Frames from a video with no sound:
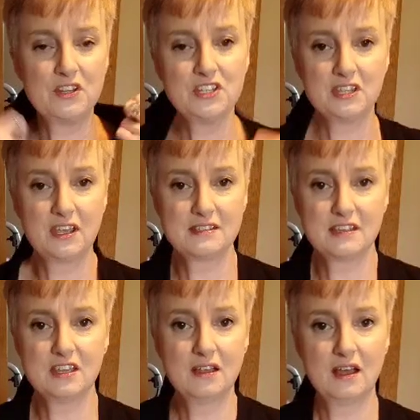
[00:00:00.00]
which
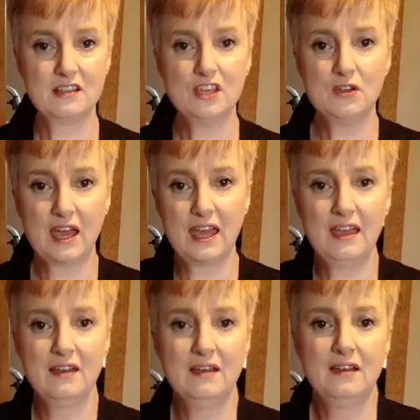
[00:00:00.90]
is a
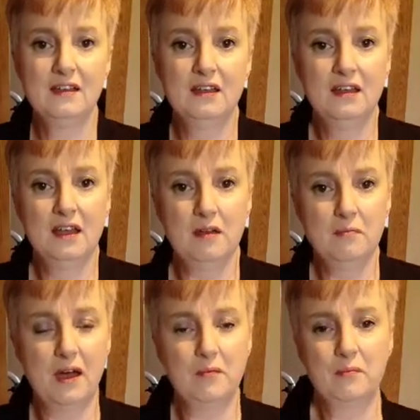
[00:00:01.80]
UK
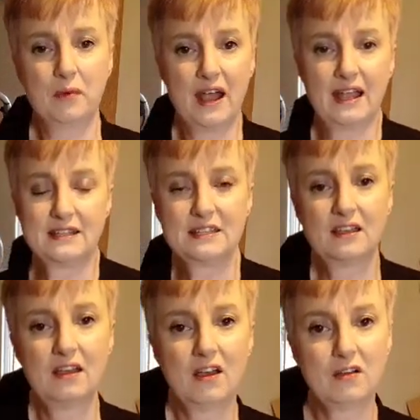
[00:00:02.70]

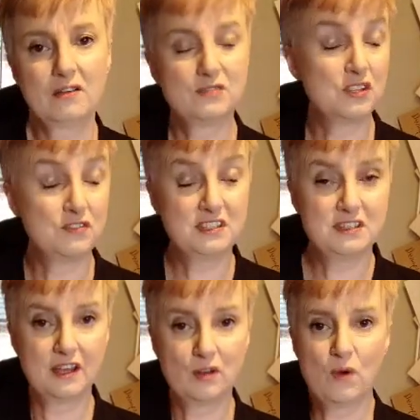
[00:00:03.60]
brand of sort of
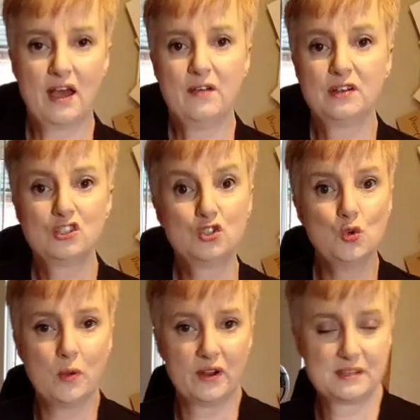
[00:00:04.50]
designer wear,
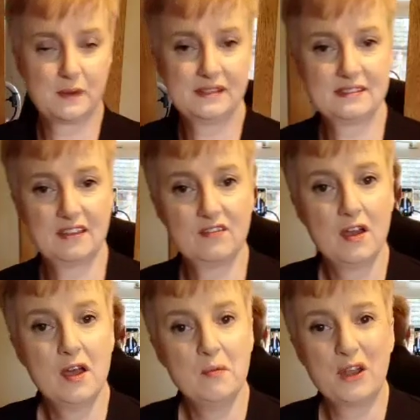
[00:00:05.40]
super expensive.
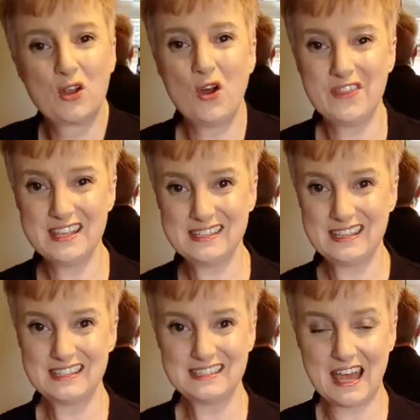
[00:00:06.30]
But I got this
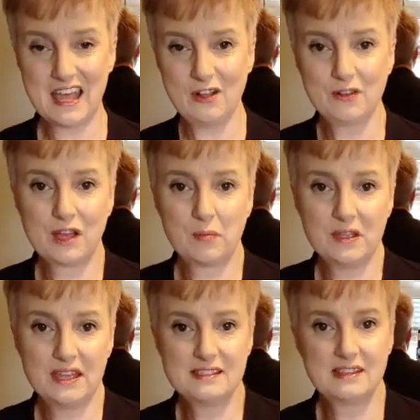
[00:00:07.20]
in the sale a
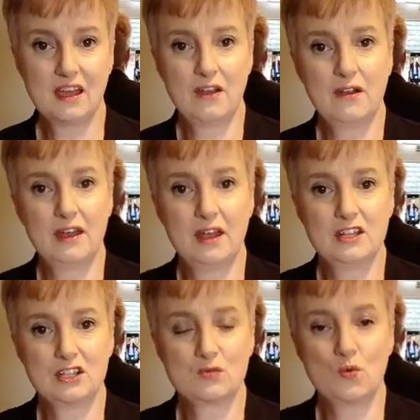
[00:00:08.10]
couple of years ago, and
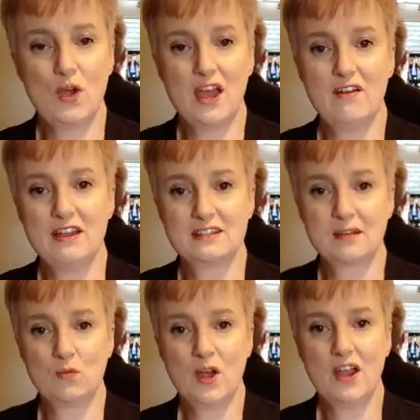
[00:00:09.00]
I just wear it
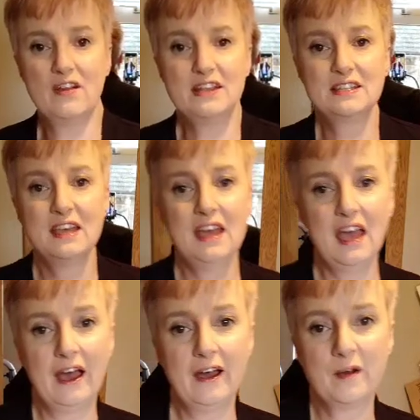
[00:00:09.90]
and wear it.
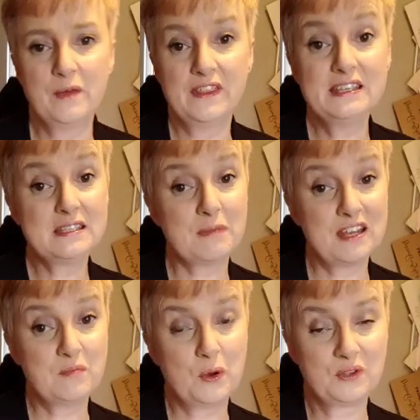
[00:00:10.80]
And this is
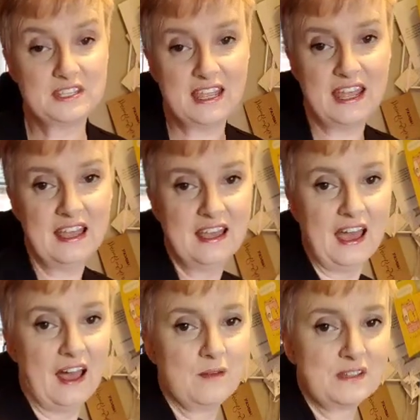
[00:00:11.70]
made of Ponte.
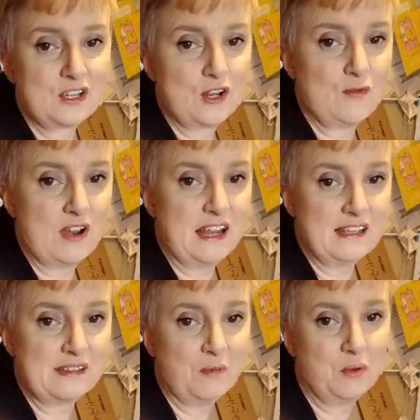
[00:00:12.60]
It's actually
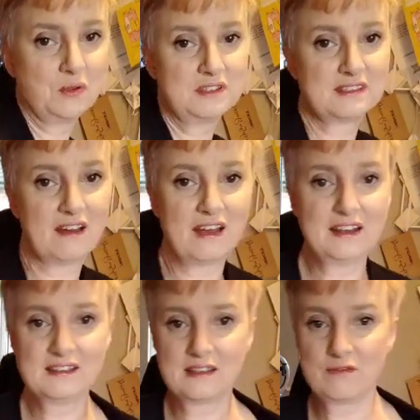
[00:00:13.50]
really simple
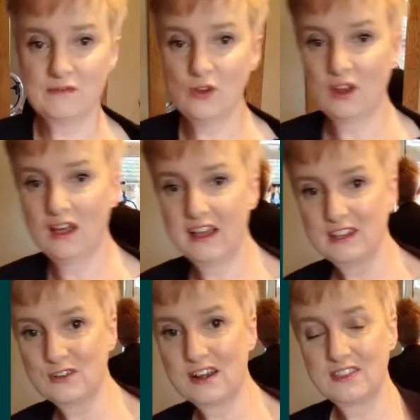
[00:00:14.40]
design, not
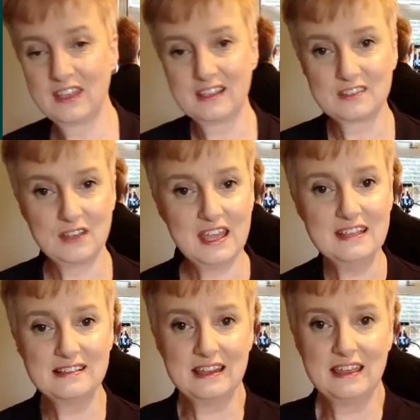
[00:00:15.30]
lined or anything, so
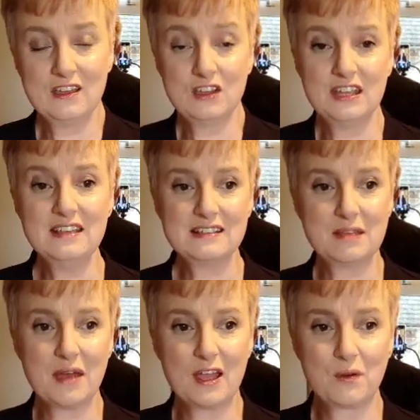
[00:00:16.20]
could
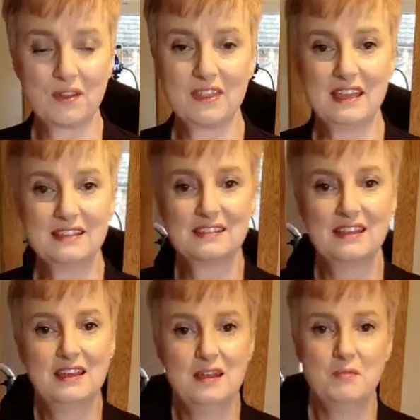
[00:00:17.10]
easily make one of these.
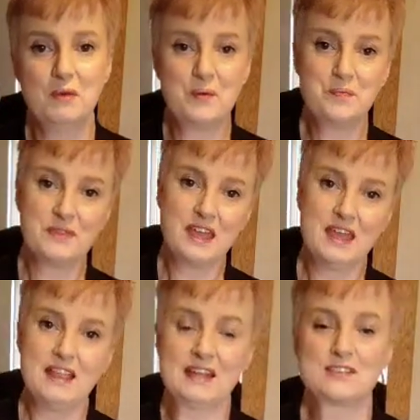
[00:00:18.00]
But
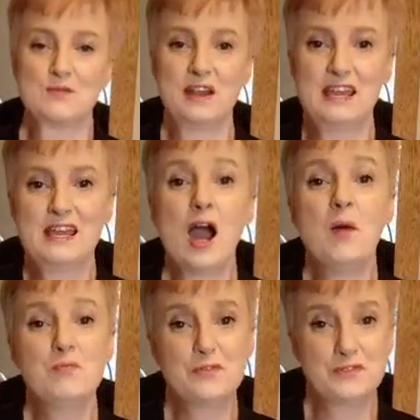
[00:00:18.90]
that's a really
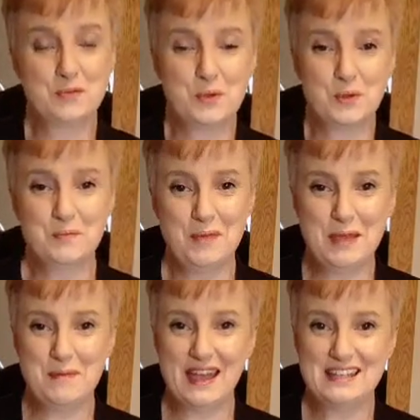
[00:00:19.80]
comfortable
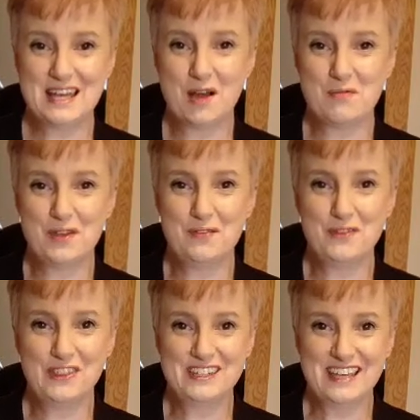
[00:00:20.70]
me-made outfit
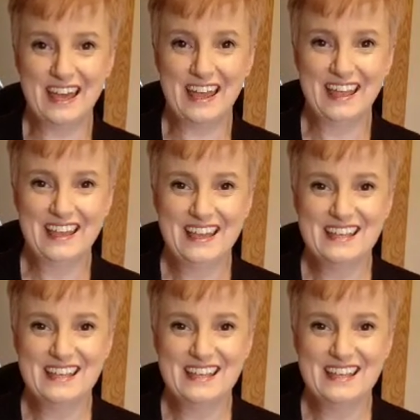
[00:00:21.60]
for the day.